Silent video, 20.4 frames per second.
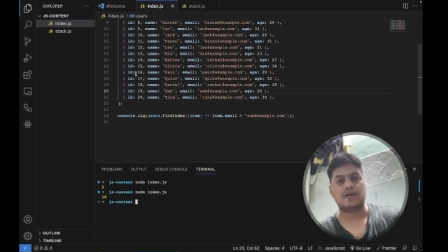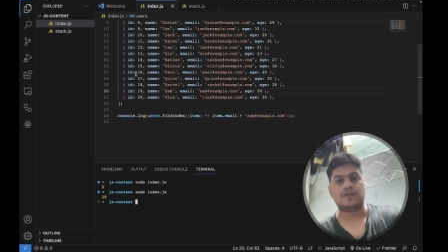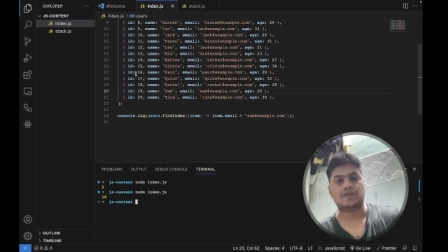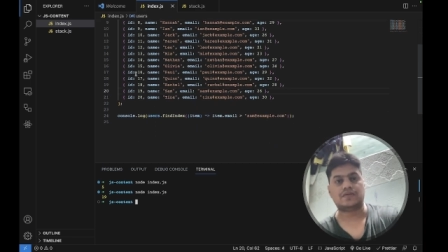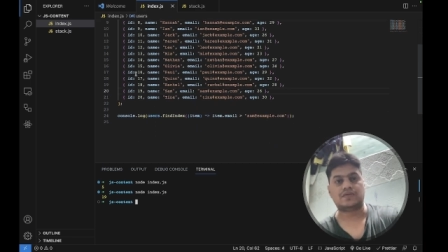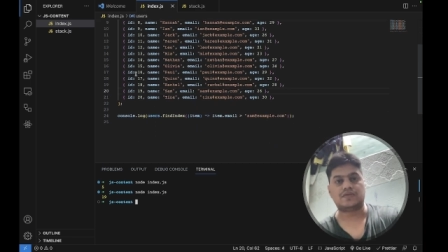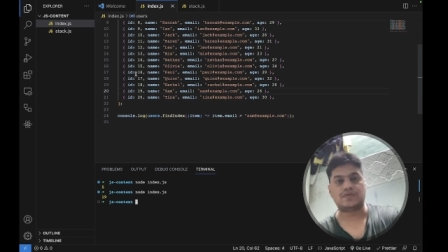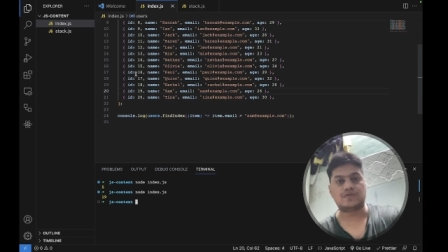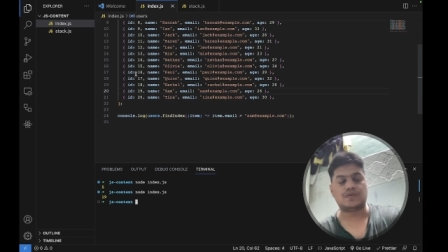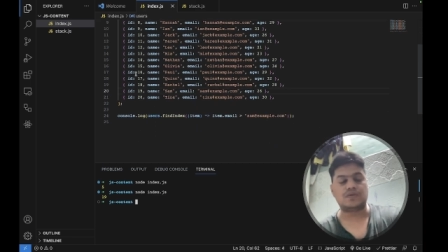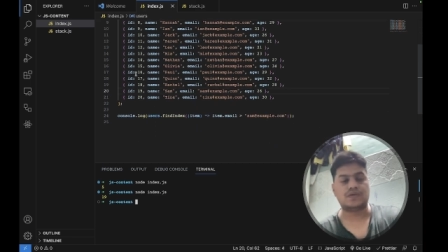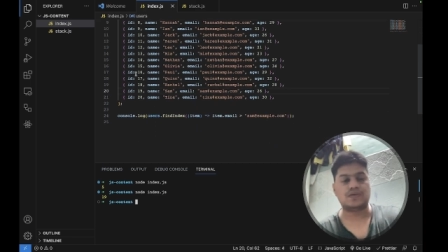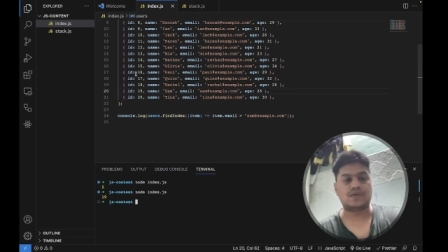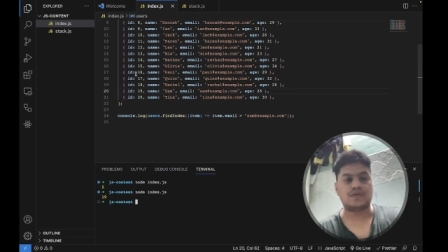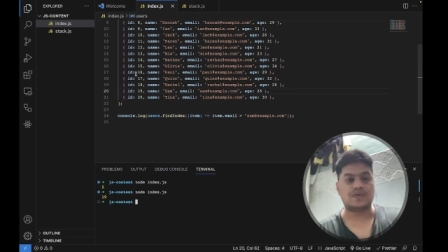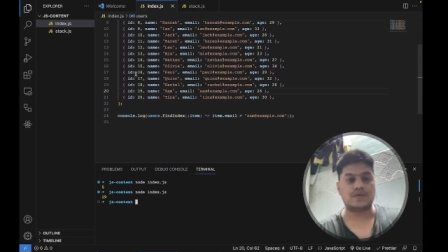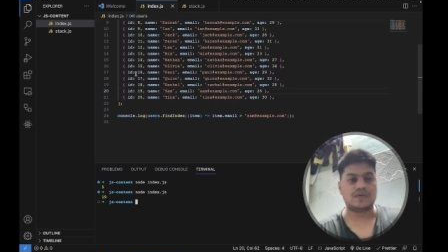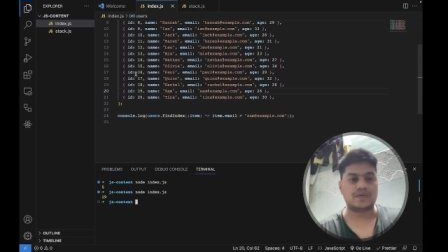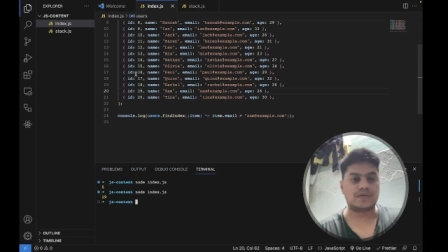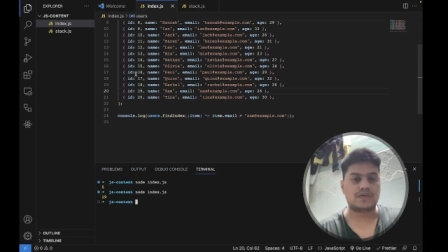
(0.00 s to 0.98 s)

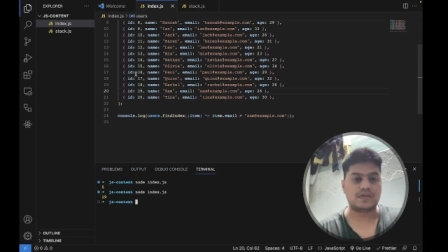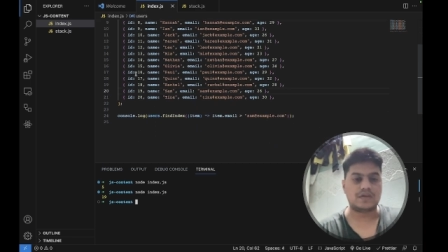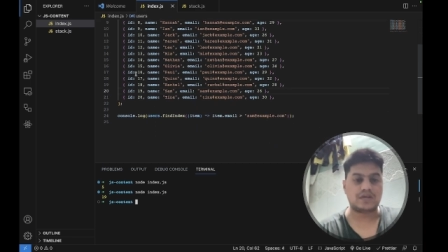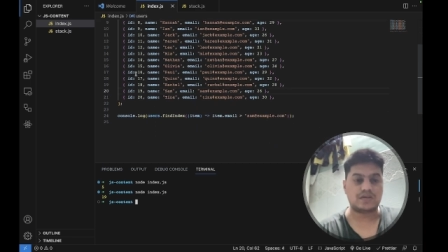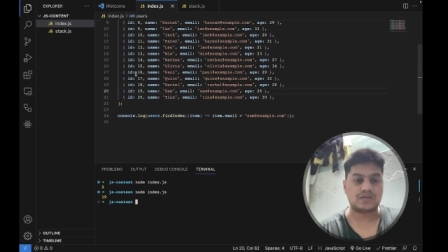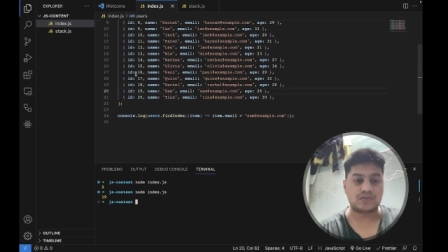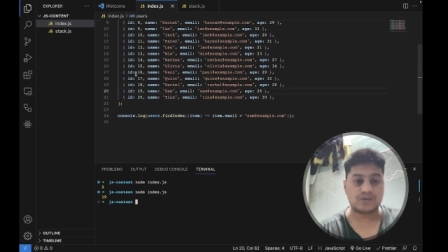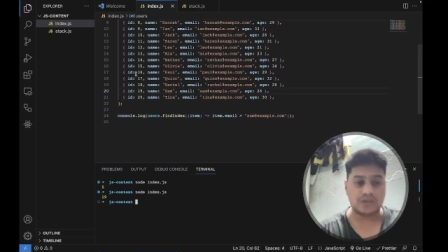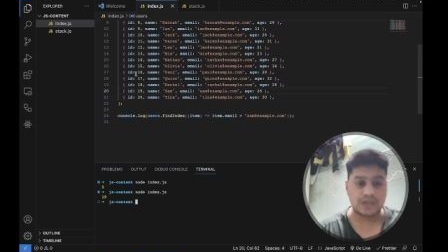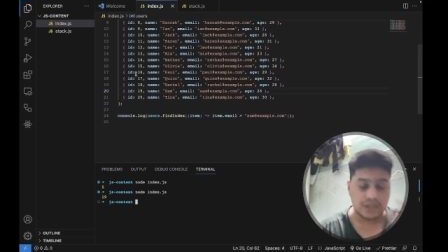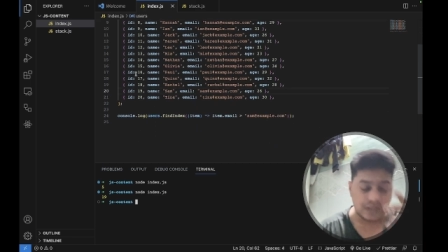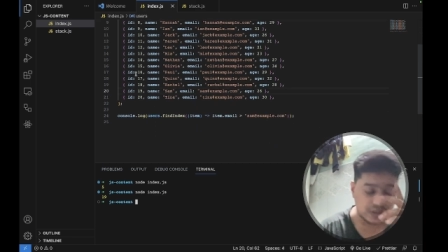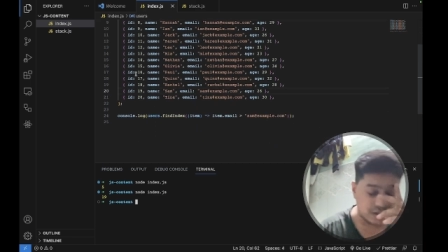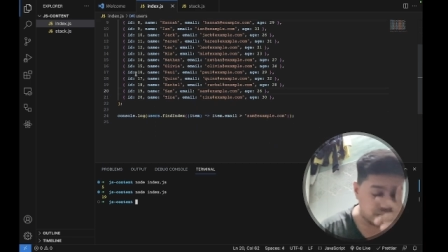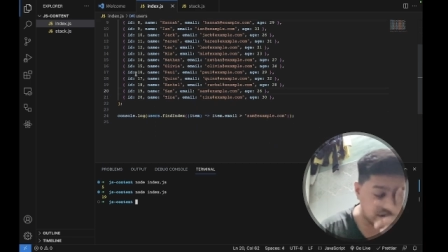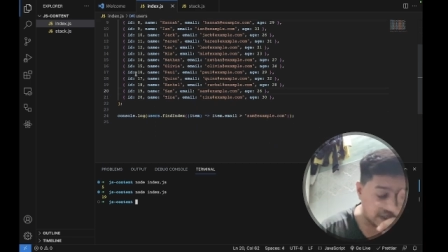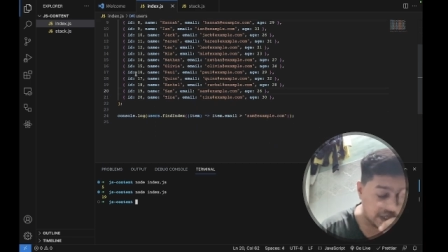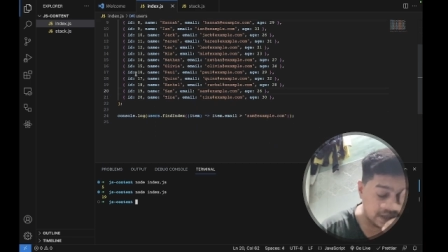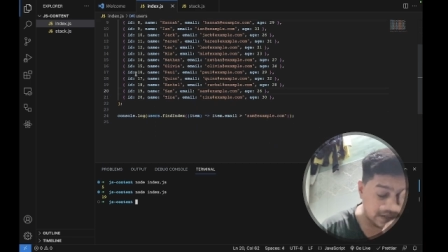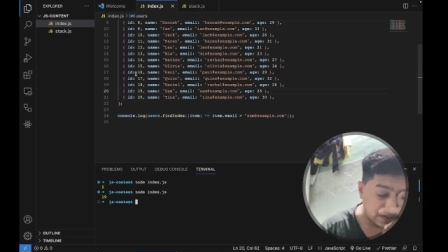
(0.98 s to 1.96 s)
So
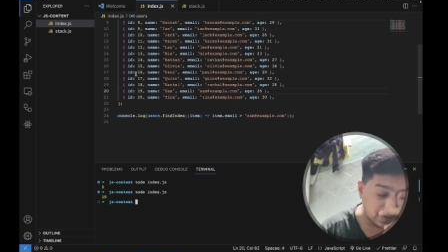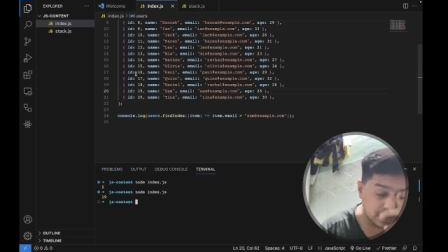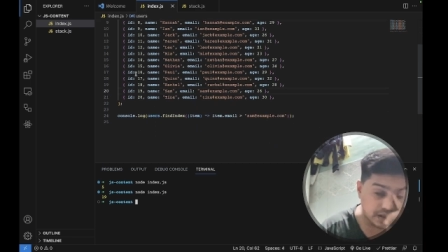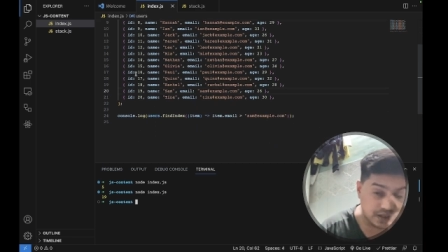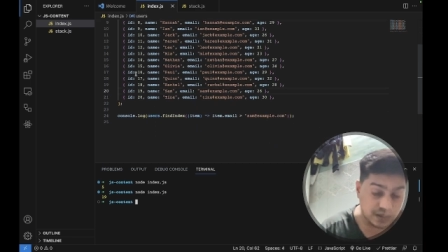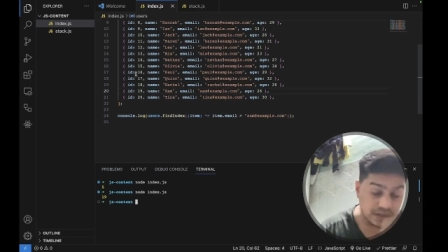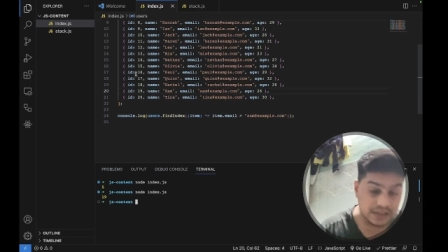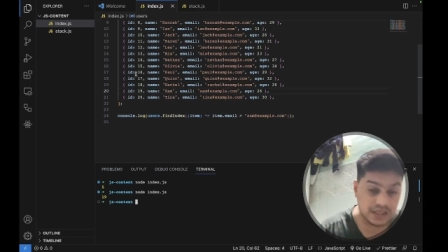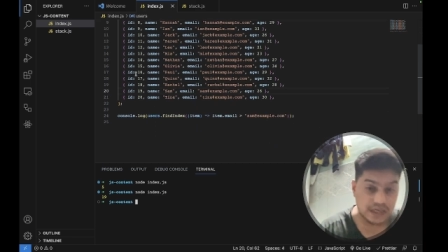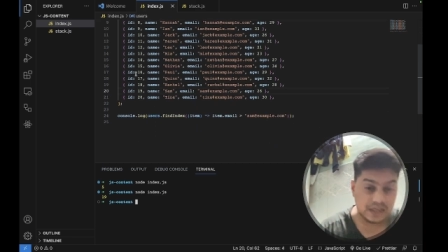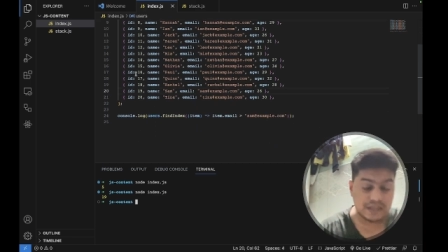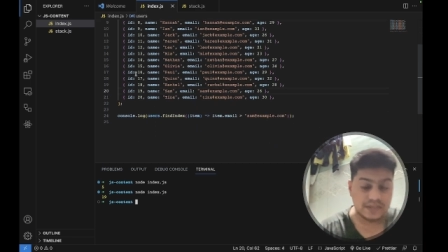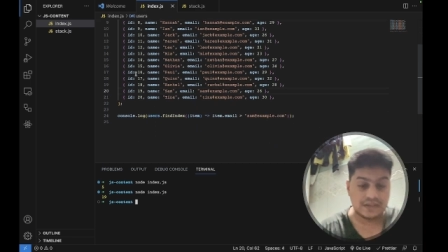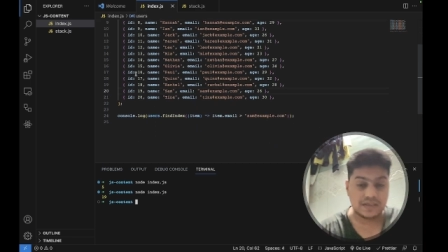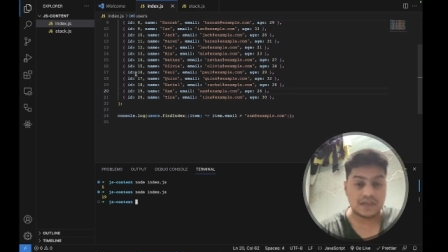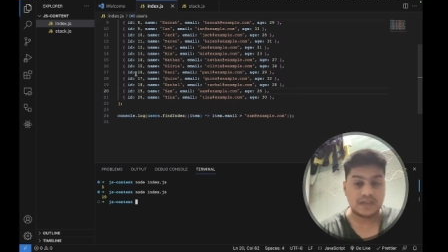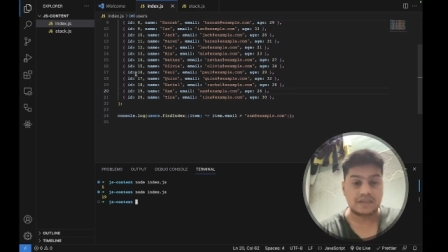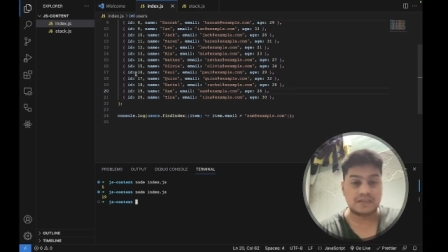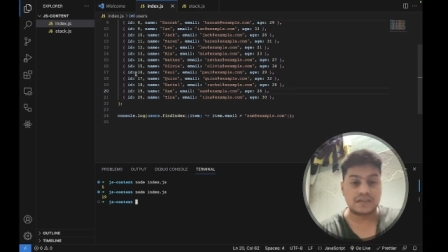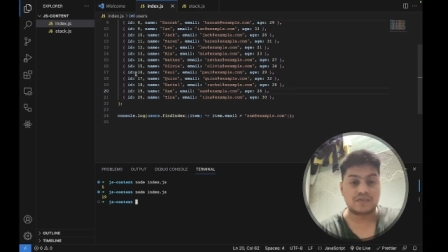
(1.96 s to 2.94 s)
that is
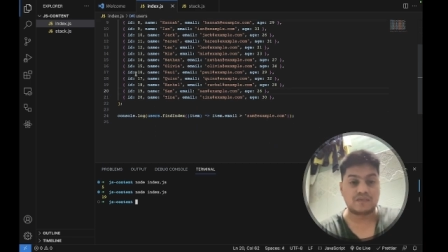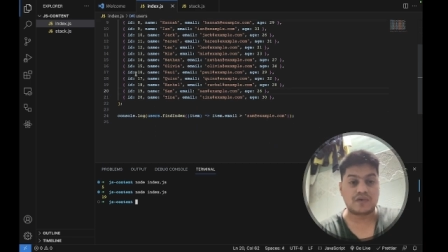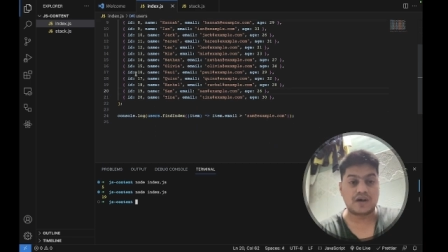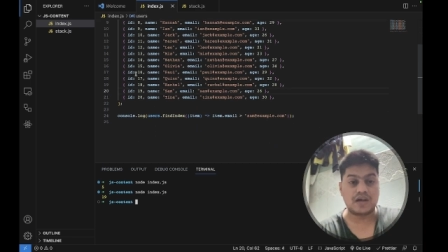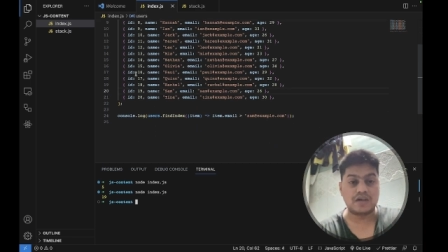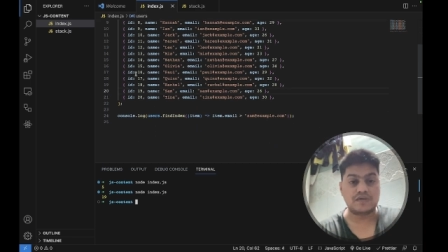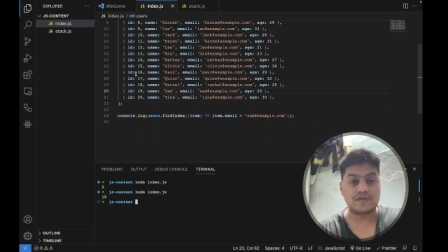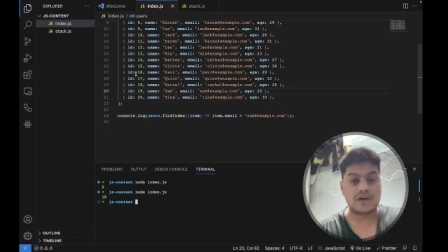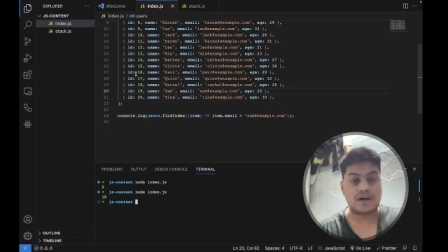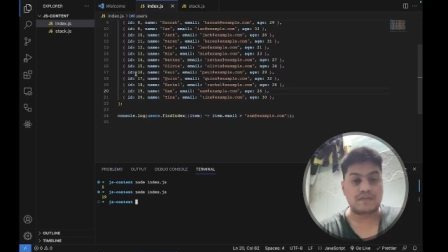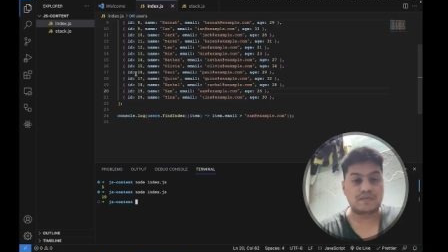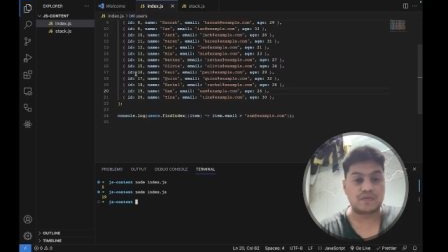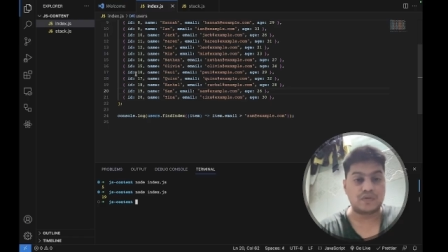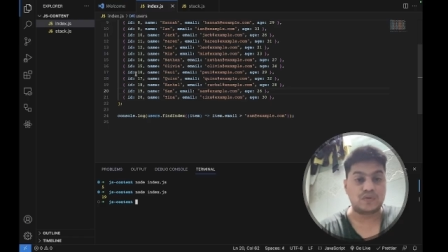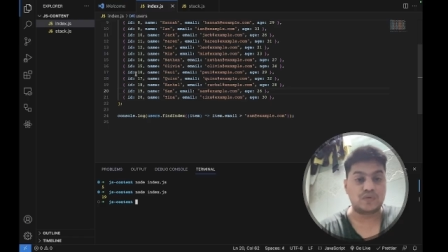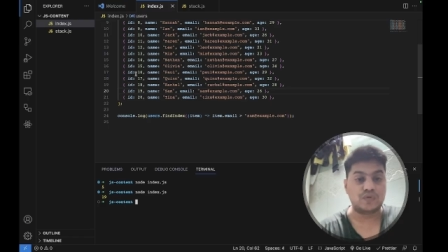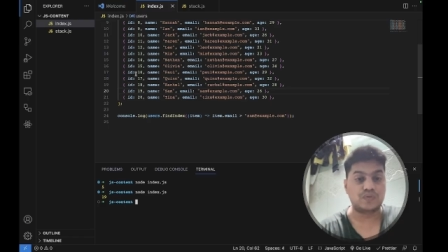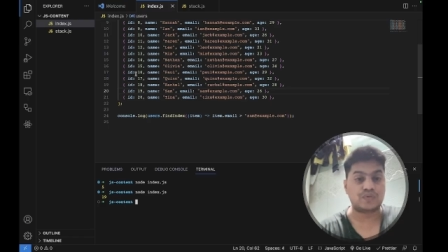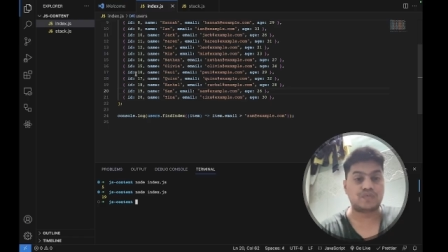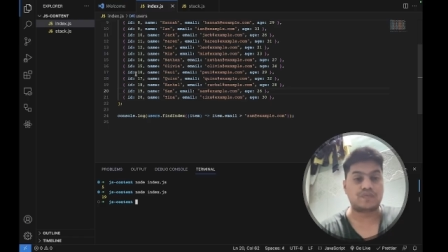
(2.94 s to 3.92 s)
the reason why you have to
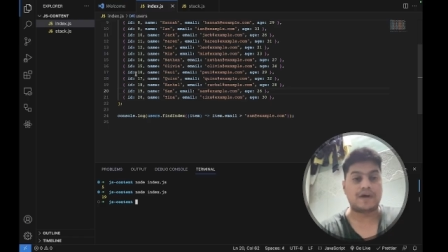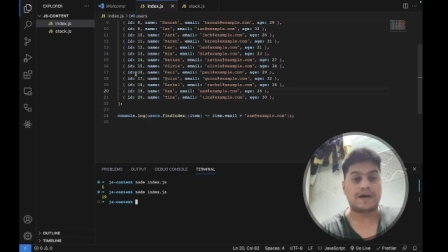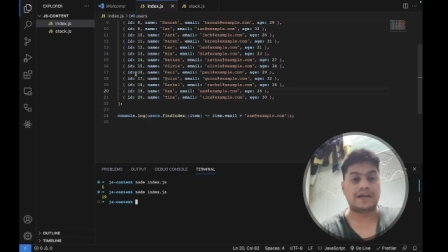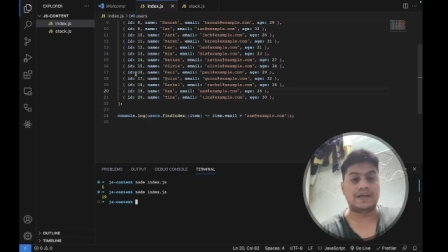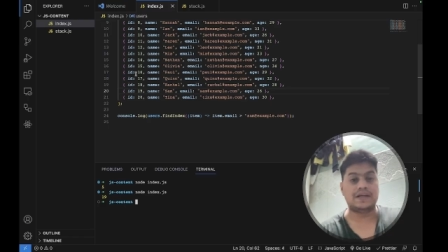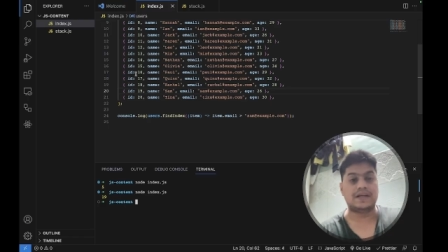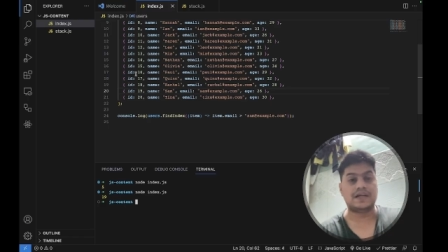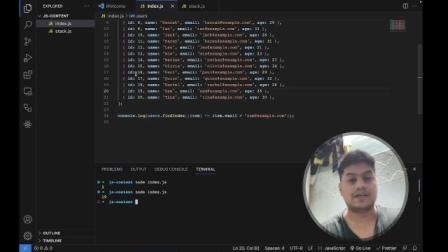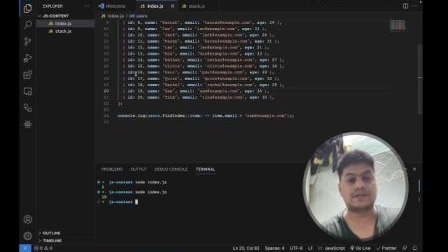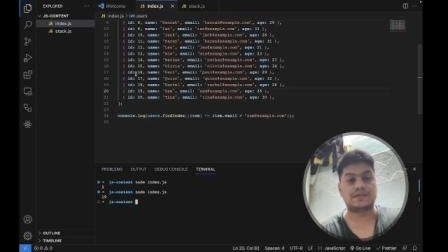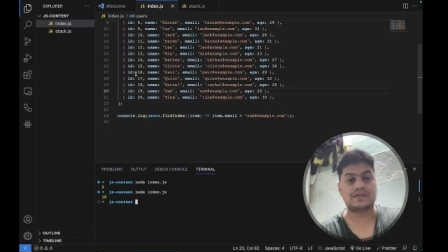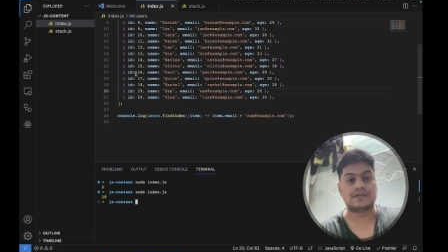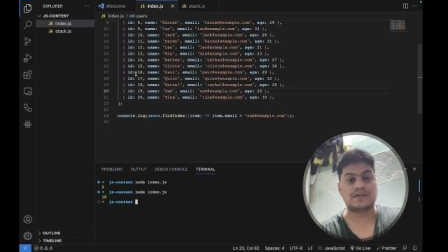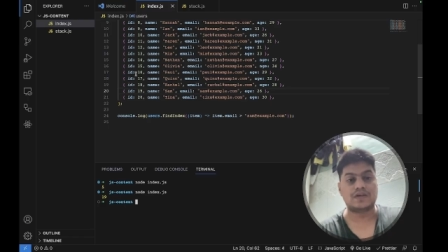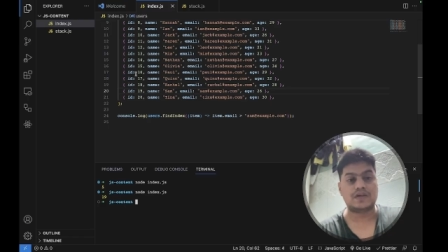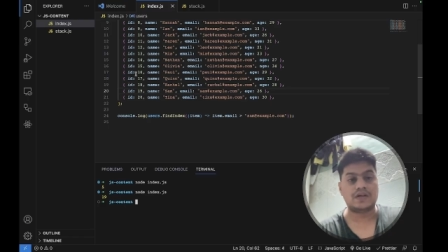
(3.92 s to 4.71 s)
use find index